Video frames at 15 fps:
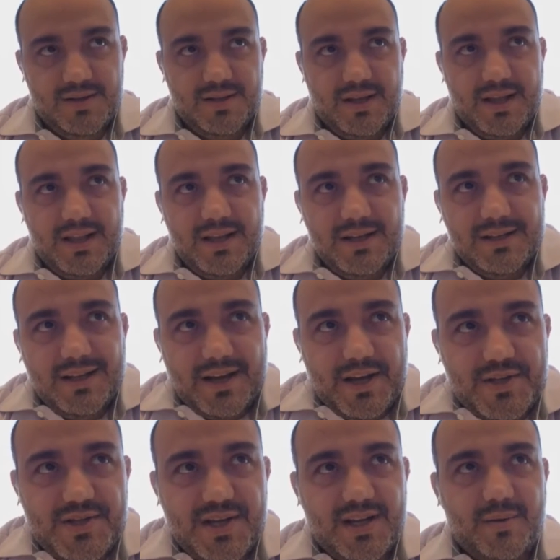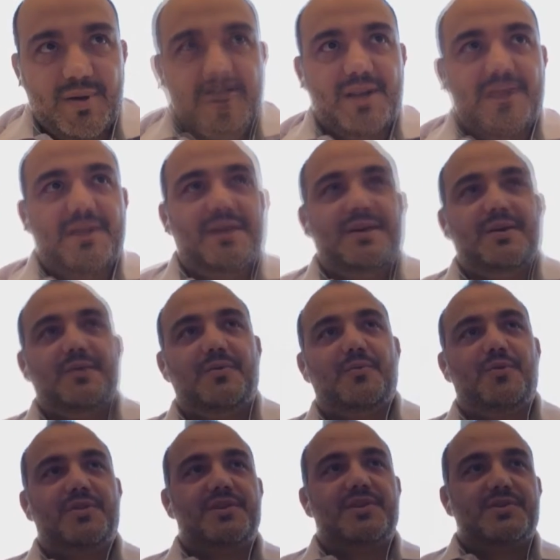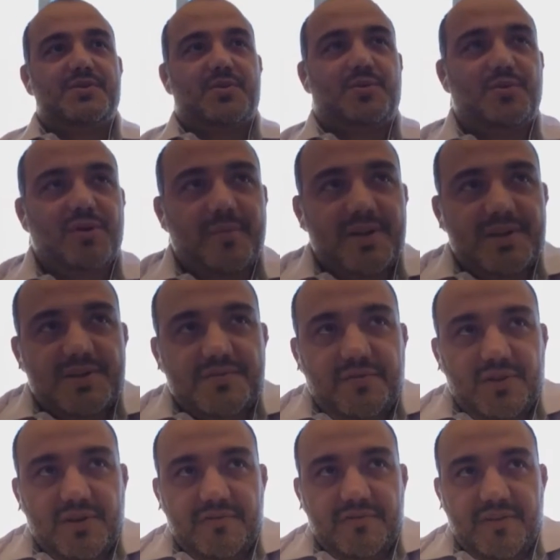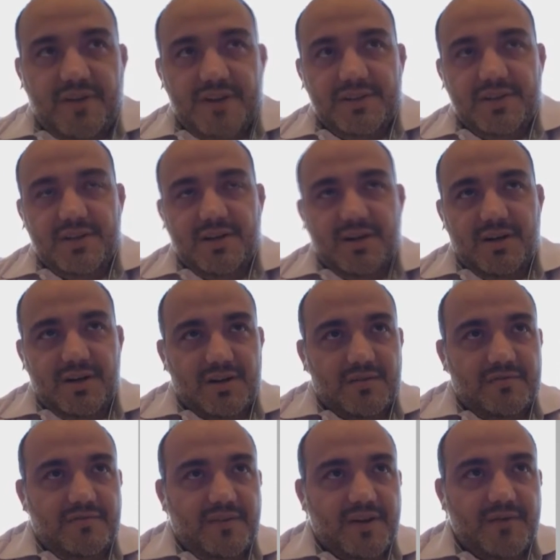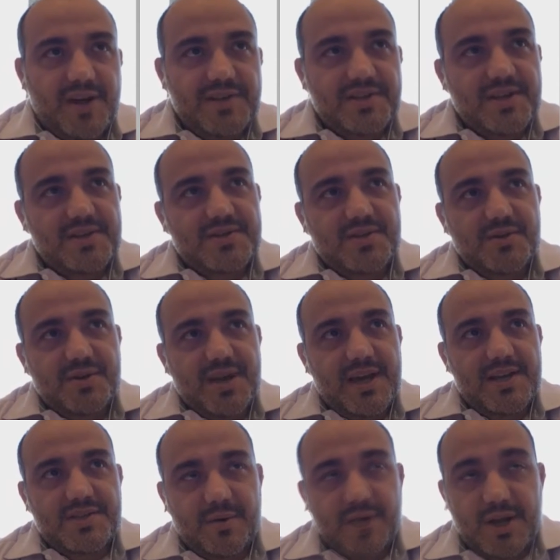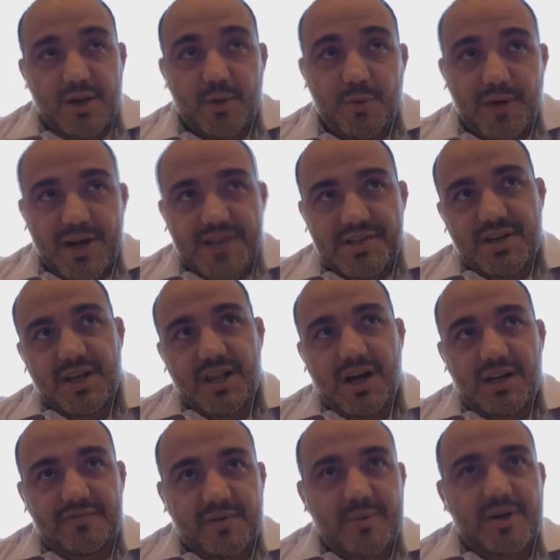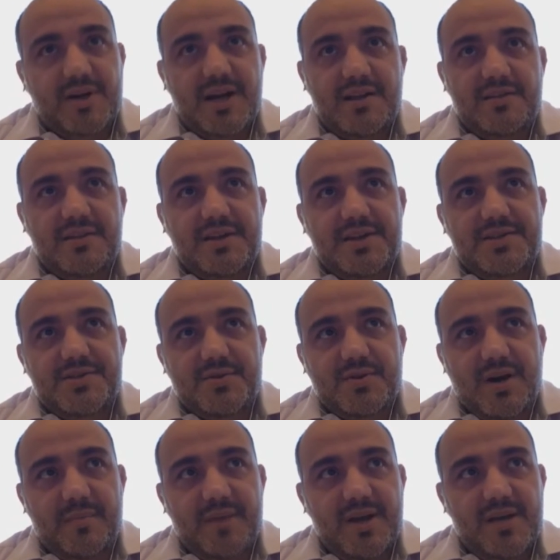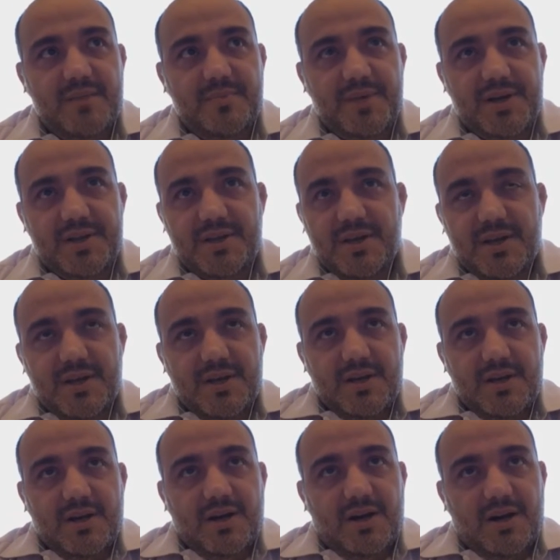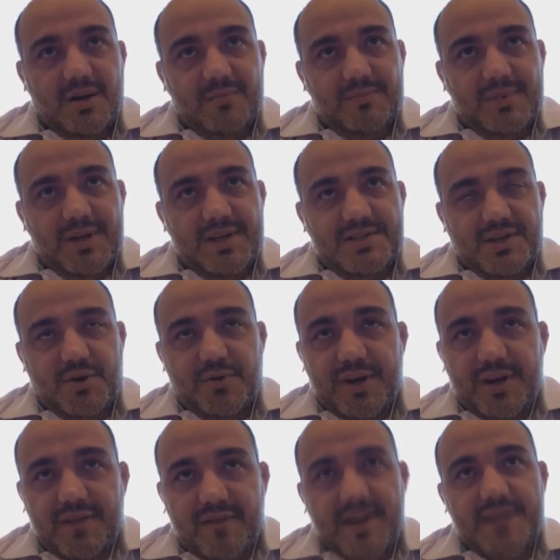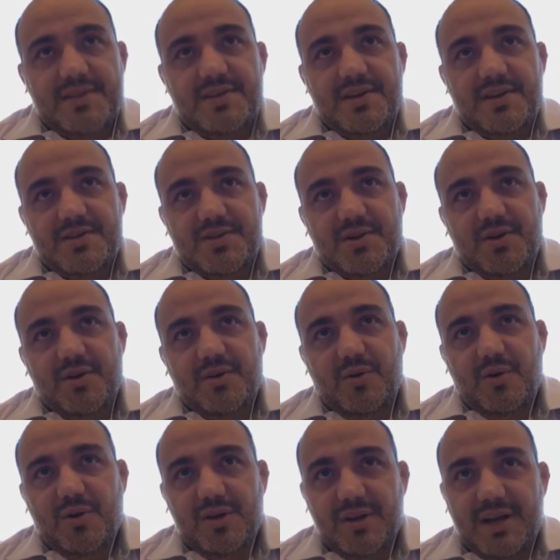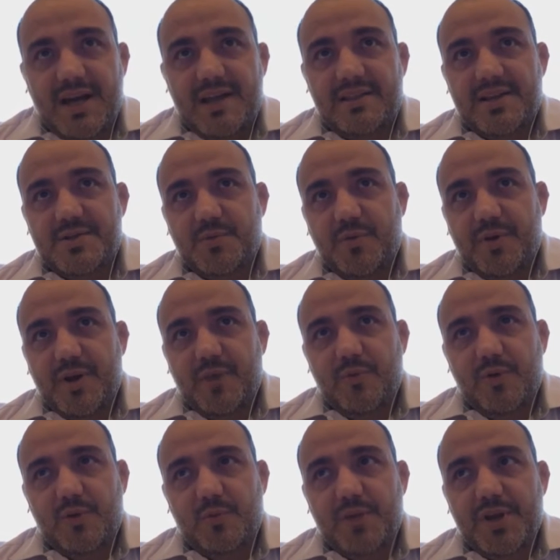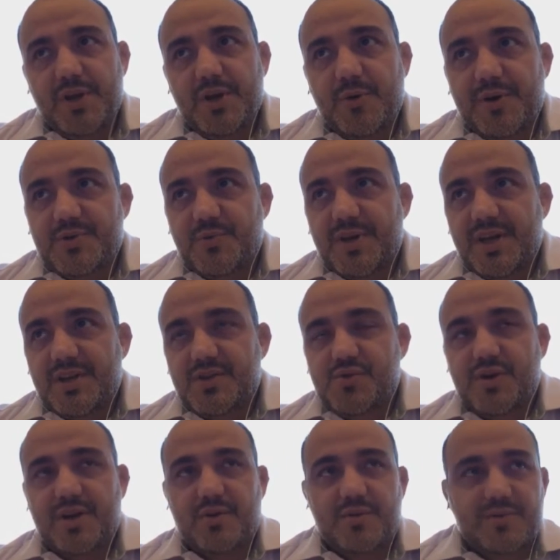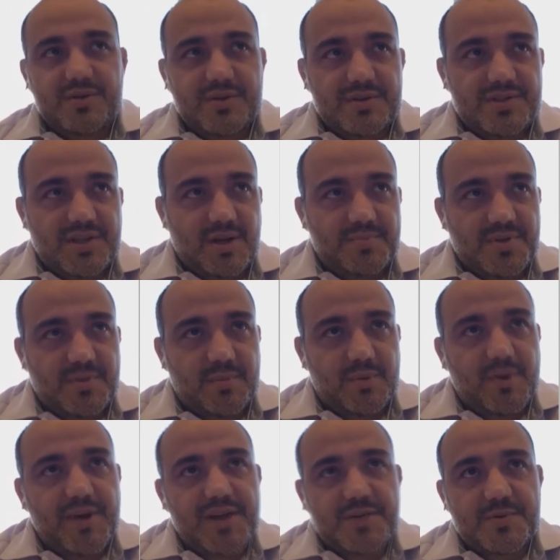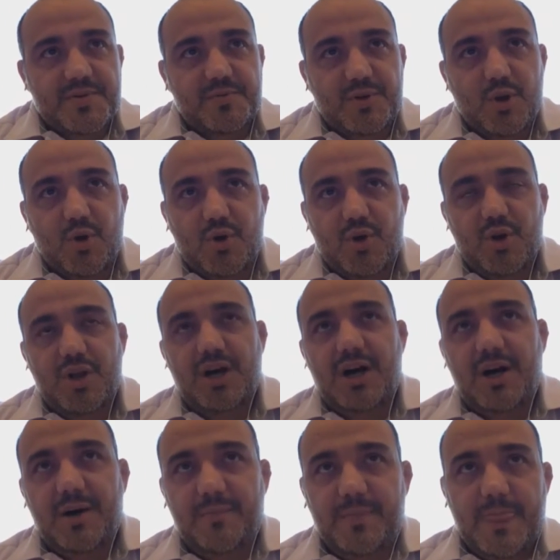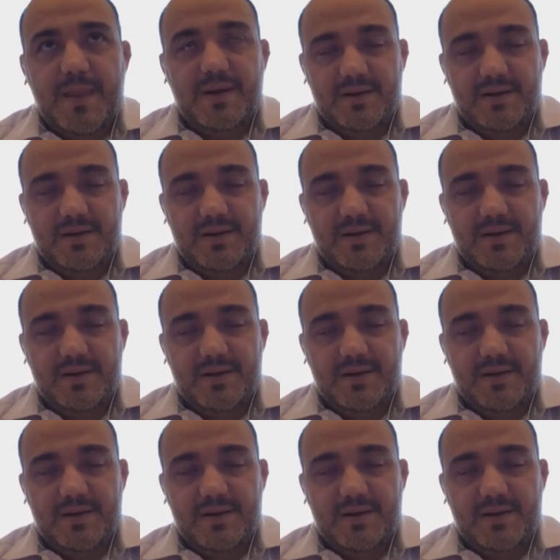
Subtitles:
Like I said, I mean, with this tournament, it's fully funded on fundraising. So, yes, I know we're asking a lot from our athletes to come in, but it's a great event. So all the athletes, what we do is we try to set up some arrangements with local